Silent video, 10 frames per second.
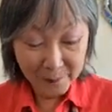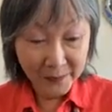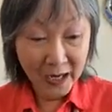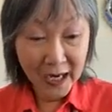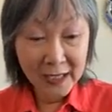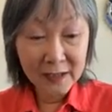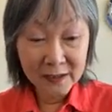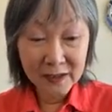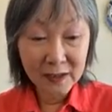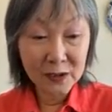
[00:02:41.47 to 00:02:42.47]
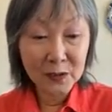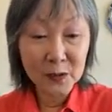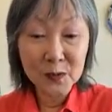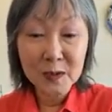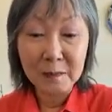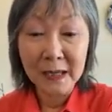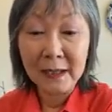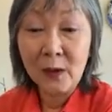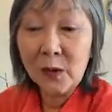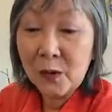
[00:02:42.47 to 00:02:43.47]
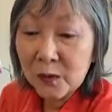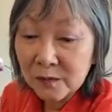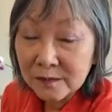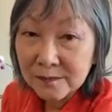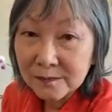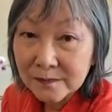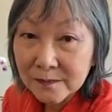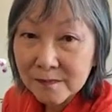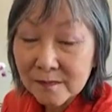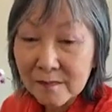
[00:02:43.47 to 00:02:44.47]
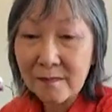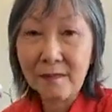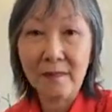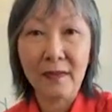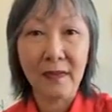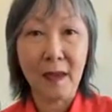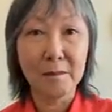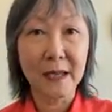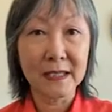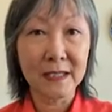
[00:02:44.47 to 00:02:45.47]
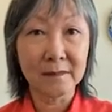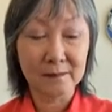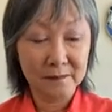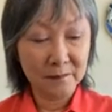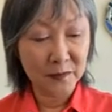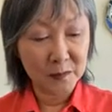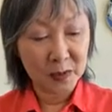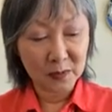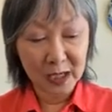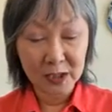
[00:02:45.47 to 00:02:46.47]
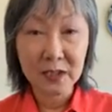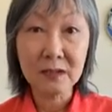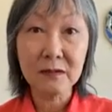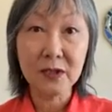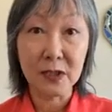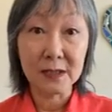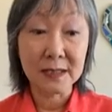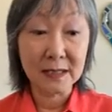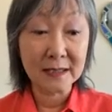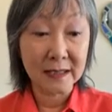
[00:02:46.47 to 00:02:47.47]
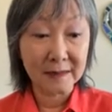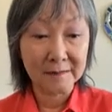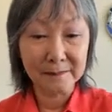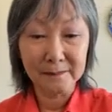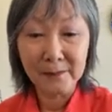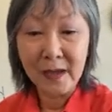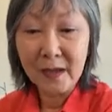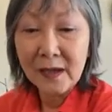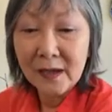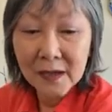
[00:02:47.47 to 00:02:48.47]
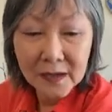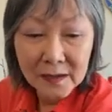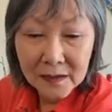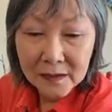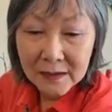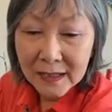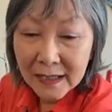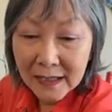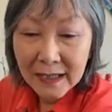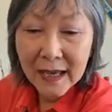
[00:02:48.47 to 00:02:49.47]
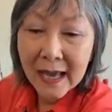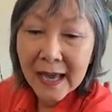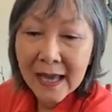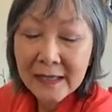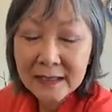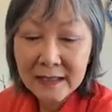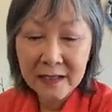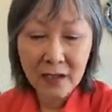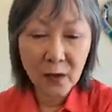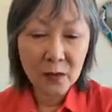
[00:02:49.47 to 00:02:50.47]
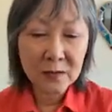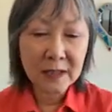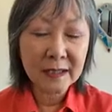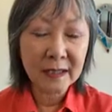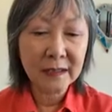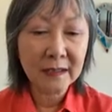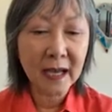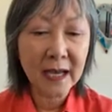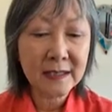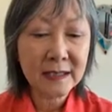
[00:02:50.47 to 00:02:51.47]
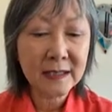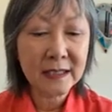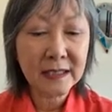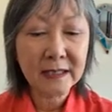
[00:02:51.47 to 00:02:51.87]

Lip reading: I used my own made up from scratch jerk seasoning. Okay, and the only thing that I didn't